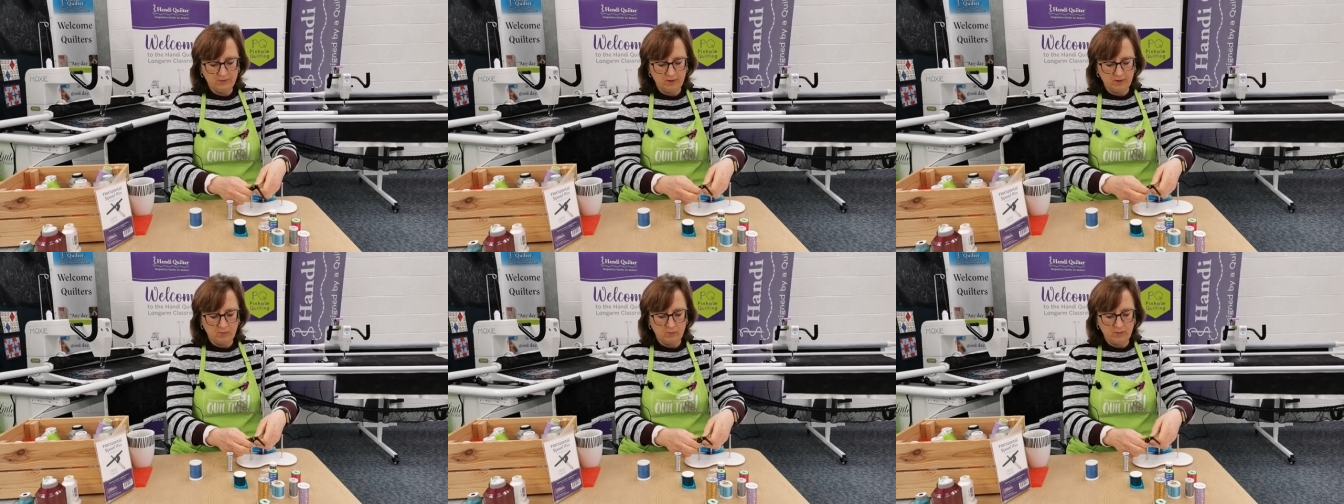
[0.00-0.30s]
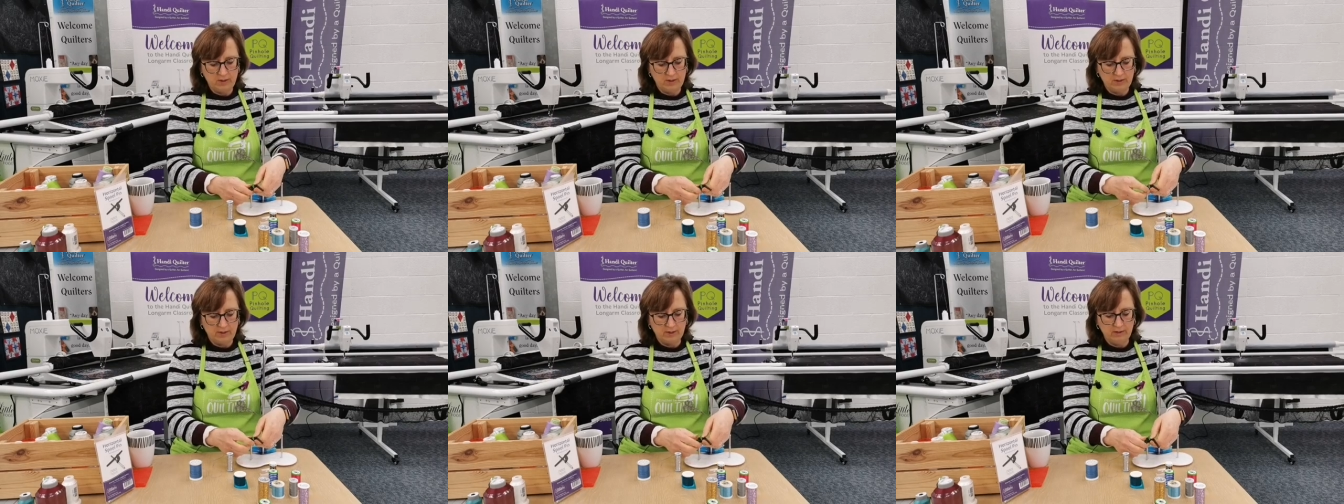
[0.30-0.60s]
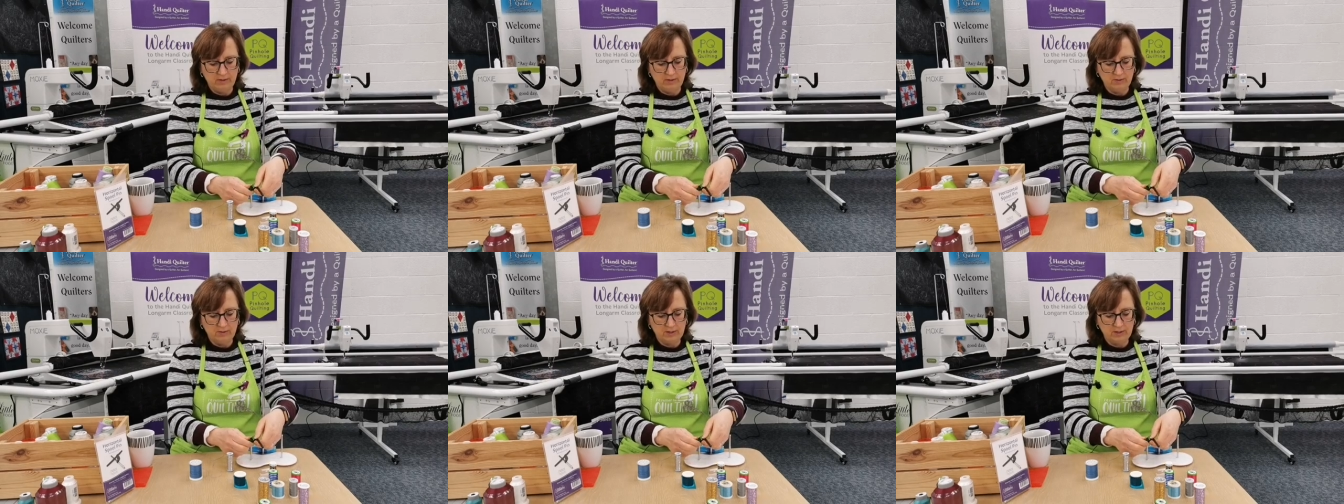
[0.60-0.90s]
that we
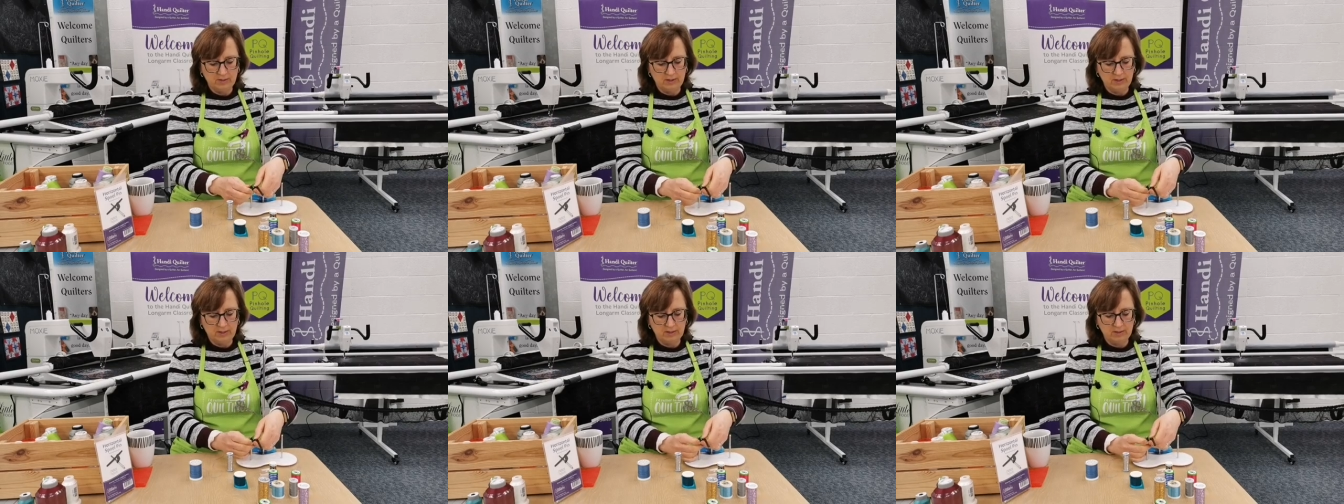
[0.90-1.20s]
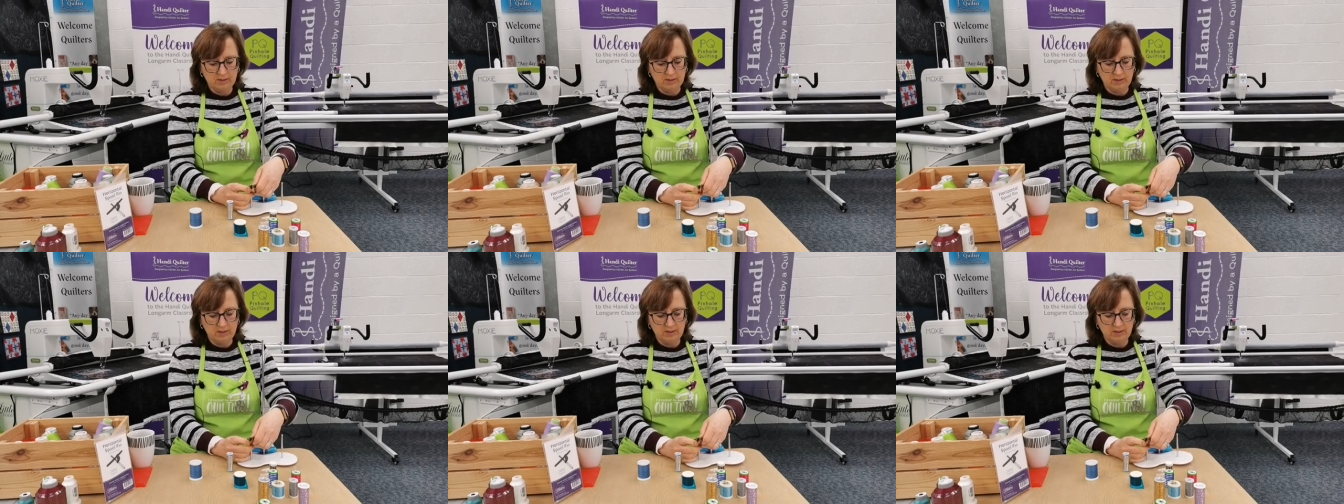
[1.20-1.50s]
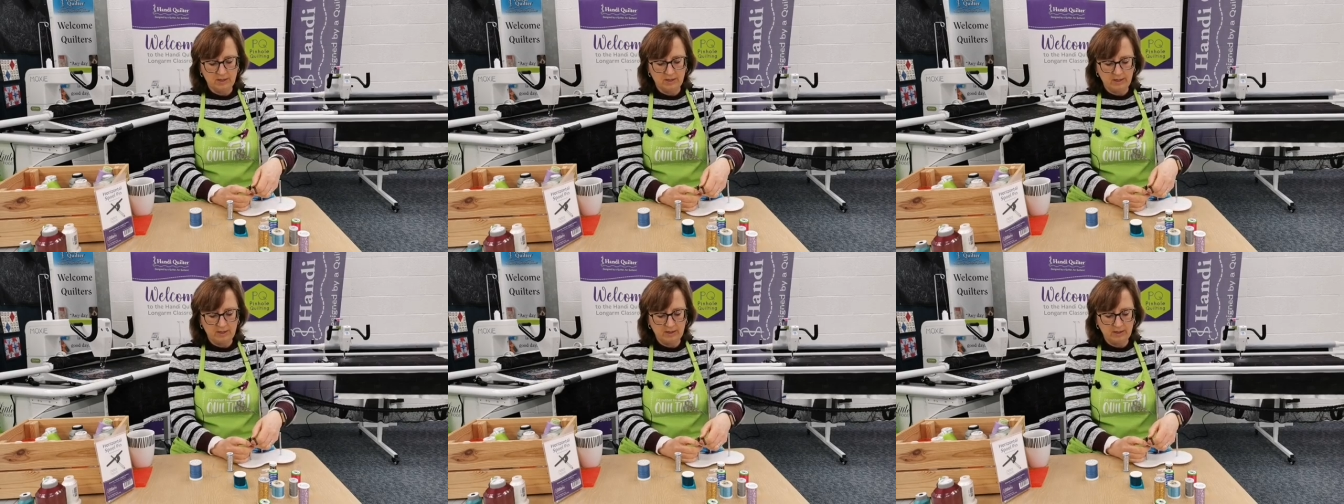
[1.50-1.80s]
can loosen this
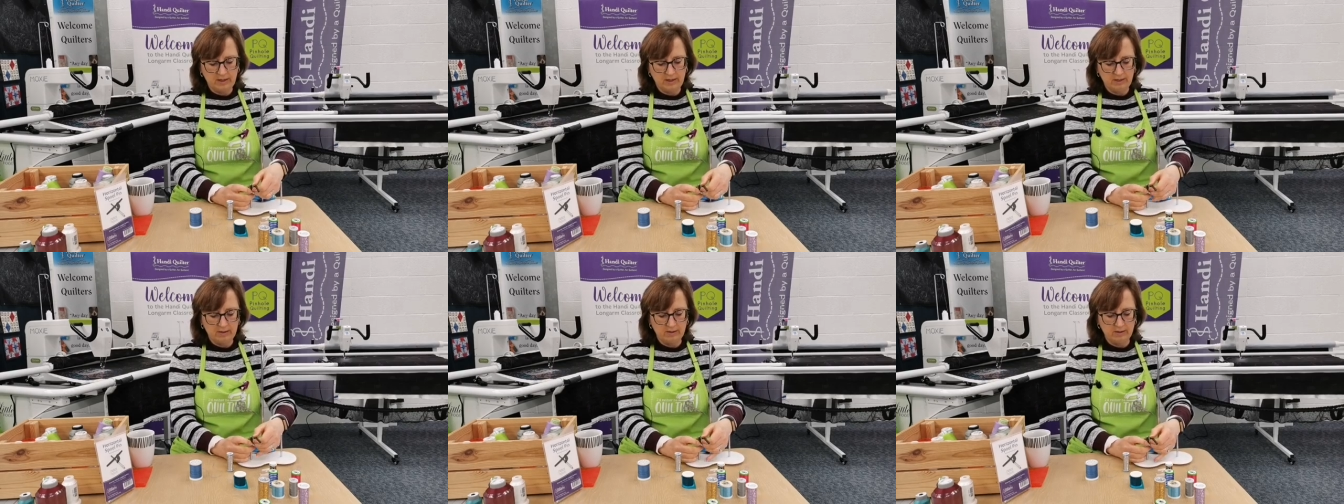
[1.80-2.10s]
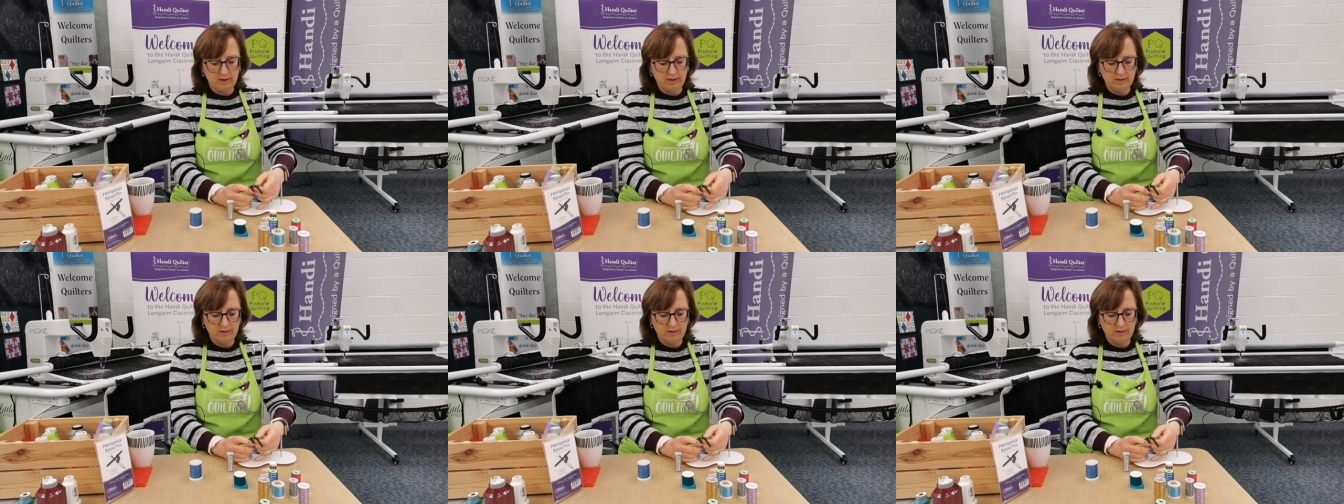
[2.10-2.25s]
and tighten it